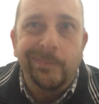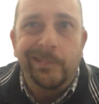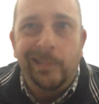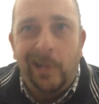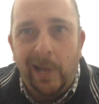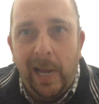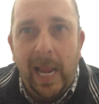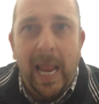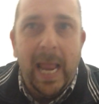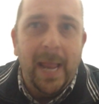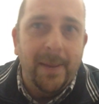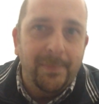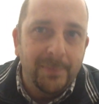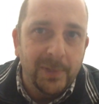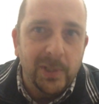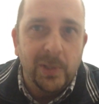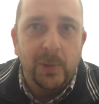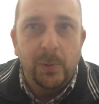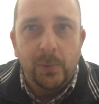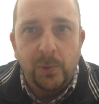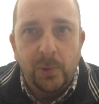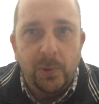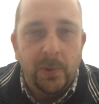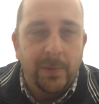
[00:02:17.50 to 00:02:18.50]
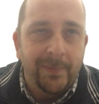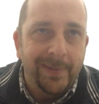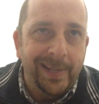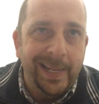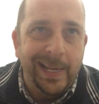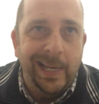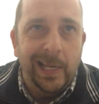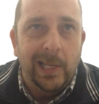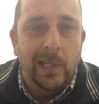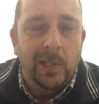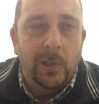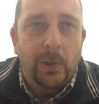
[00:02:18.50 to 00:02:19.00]
am still sort of
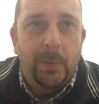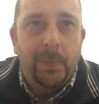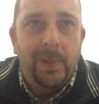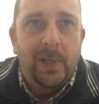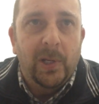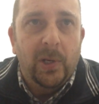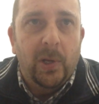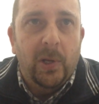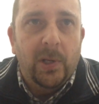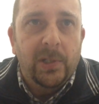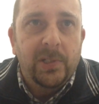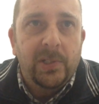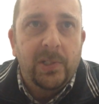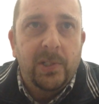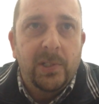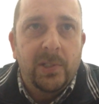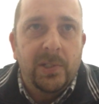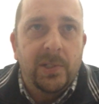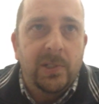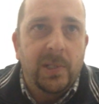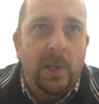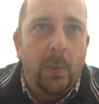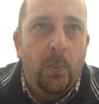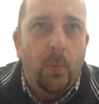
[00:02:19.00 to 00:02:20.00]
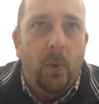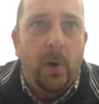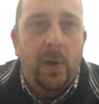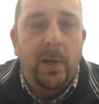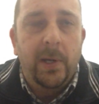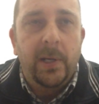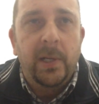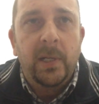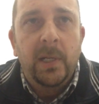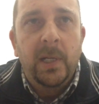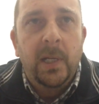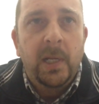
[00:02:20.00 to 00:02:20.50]
getting a little bit lost
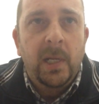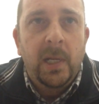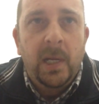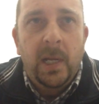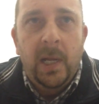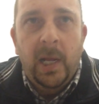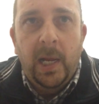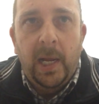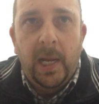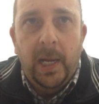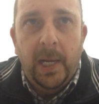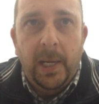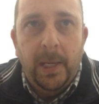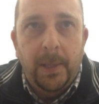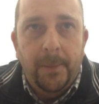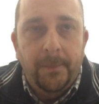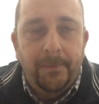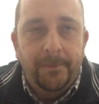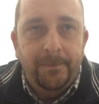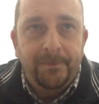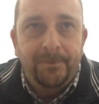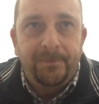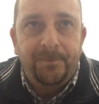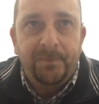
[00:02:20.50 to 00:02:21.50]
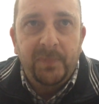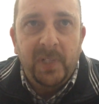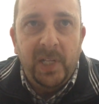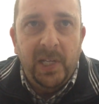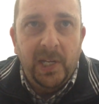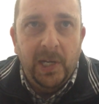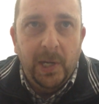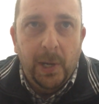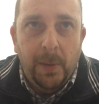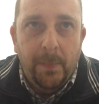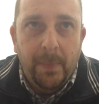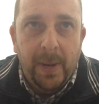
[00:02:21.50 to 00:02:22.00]
somewhat, you
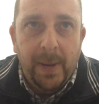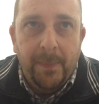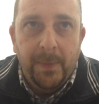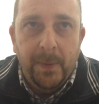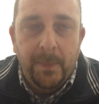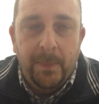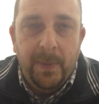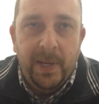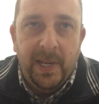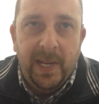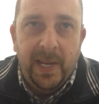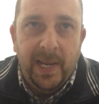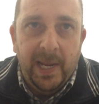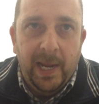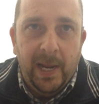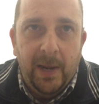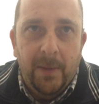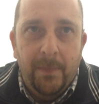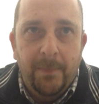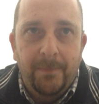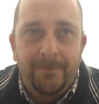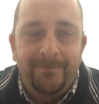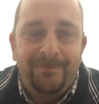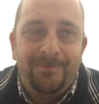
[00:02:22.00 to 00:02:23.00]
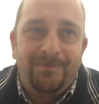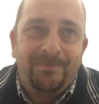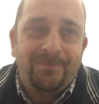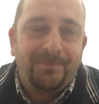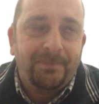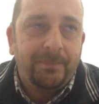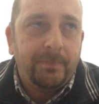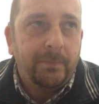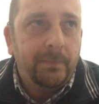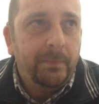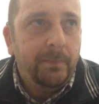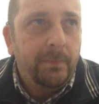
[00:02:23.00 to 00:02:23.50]
know, maybe picking up,
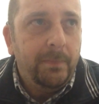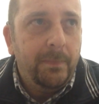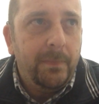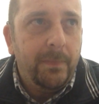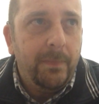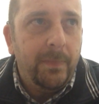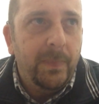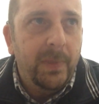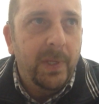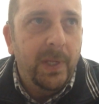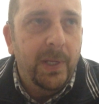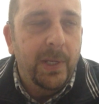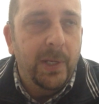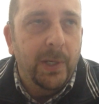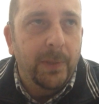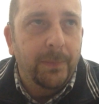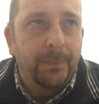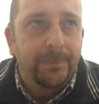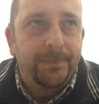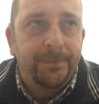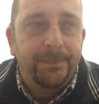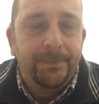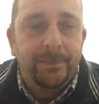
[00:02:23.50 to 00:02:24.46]
you know,